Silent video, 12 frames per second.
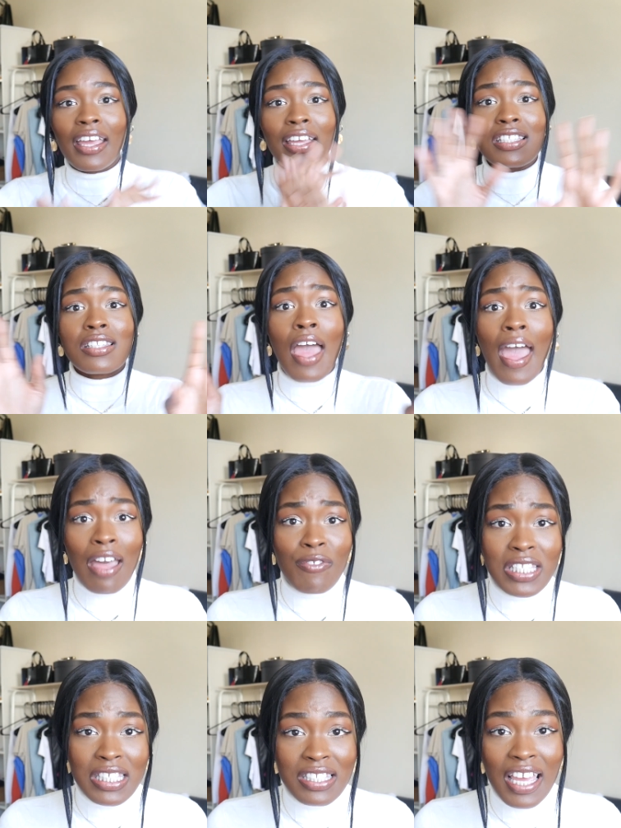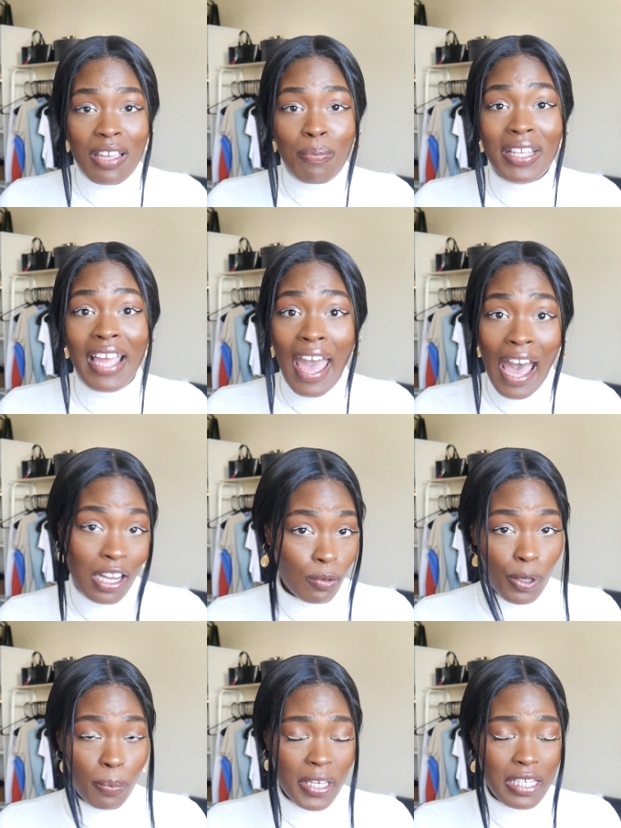is having statement
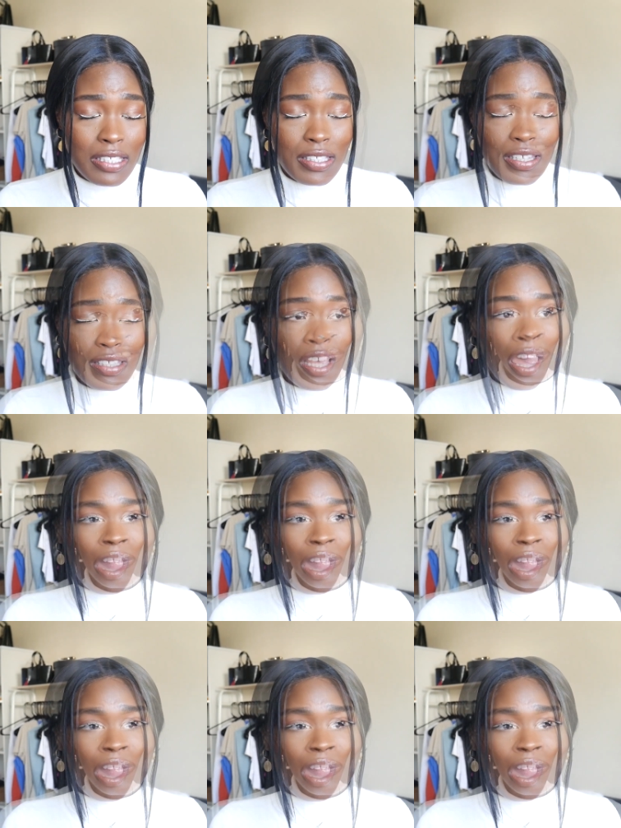outer pieces.